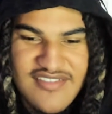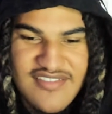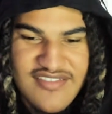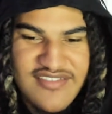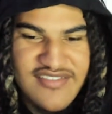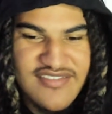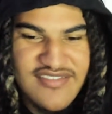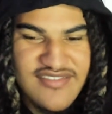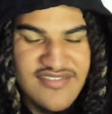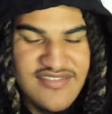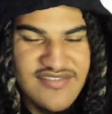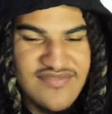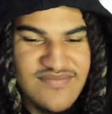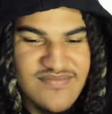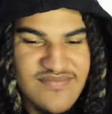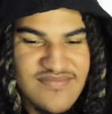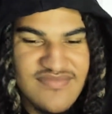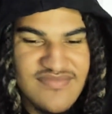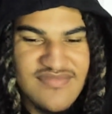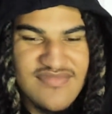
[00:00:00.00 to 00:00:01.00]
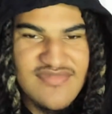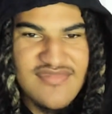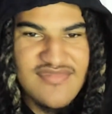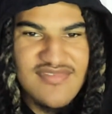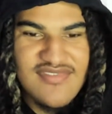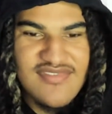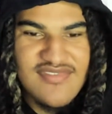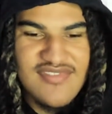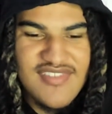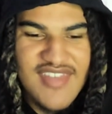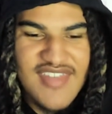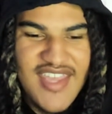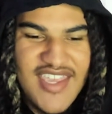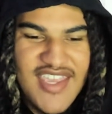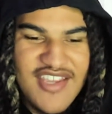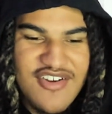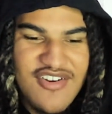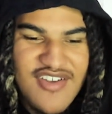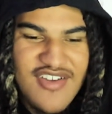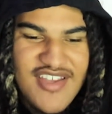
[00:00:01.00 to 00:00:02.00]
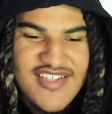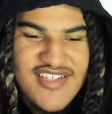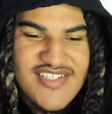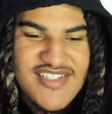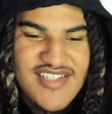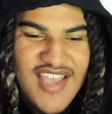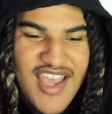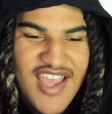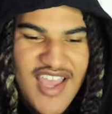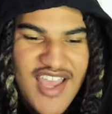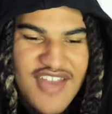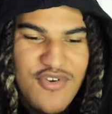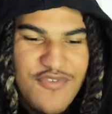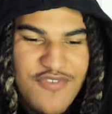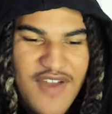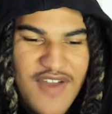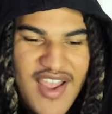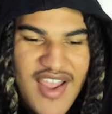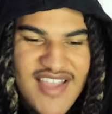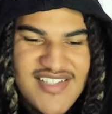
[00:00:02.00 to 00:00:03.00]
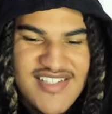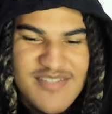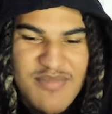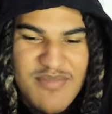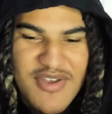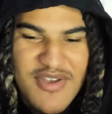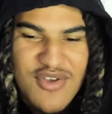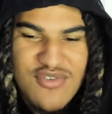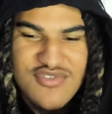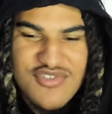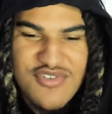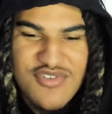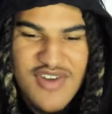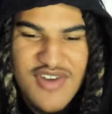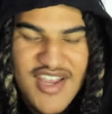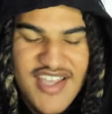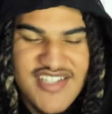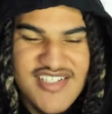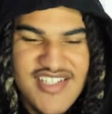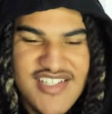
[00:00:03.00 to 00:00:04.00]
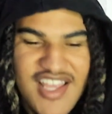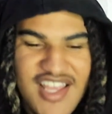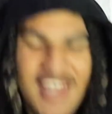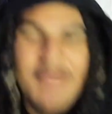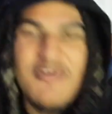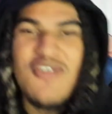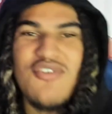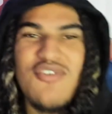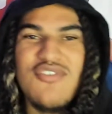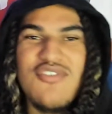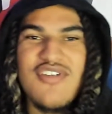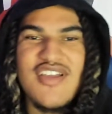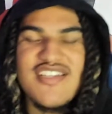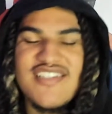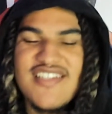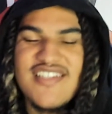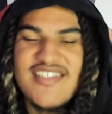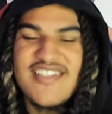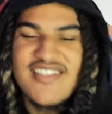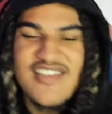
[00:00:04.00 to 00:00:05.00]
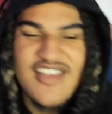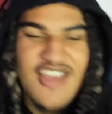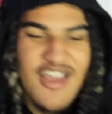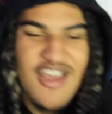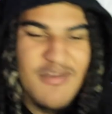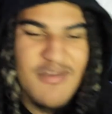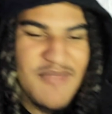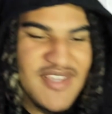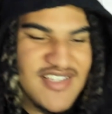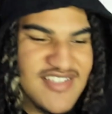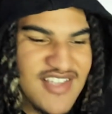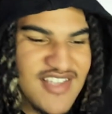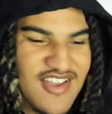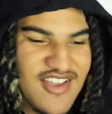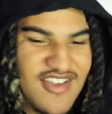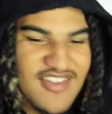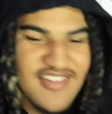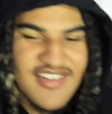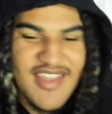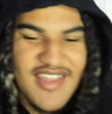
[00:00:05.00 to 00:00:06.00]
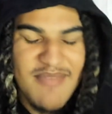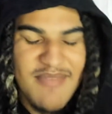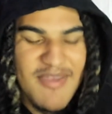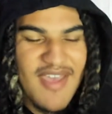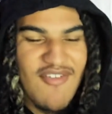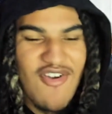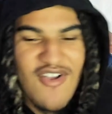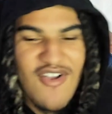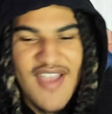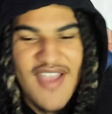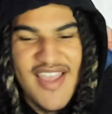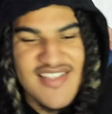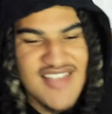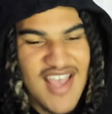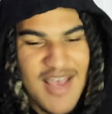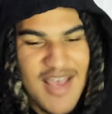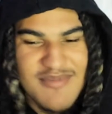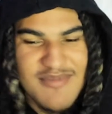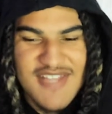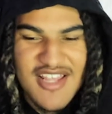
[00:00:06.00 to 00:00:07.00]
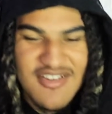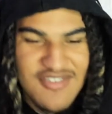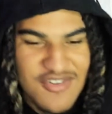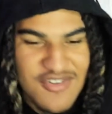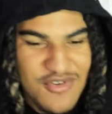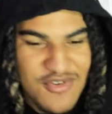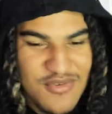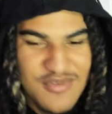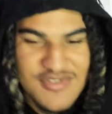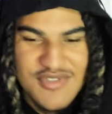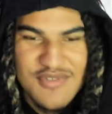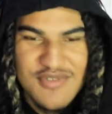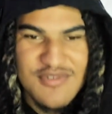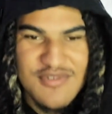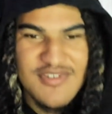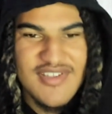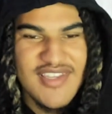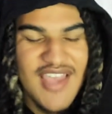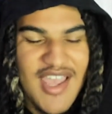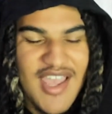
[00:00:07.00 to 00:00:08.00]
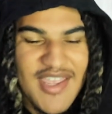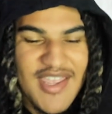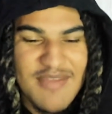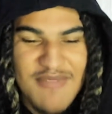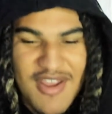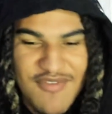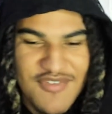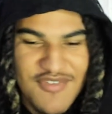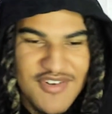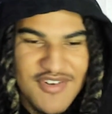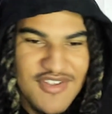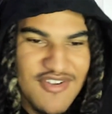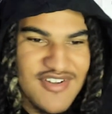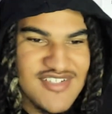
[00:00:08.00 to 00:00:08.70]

fries and mix it with the Nate Crush. I know who Fries is, but who's Crush? Y'all let me know who Crush is in the comments, y'all. They be having all kinds of ops. I don't know who too. I am not from New York,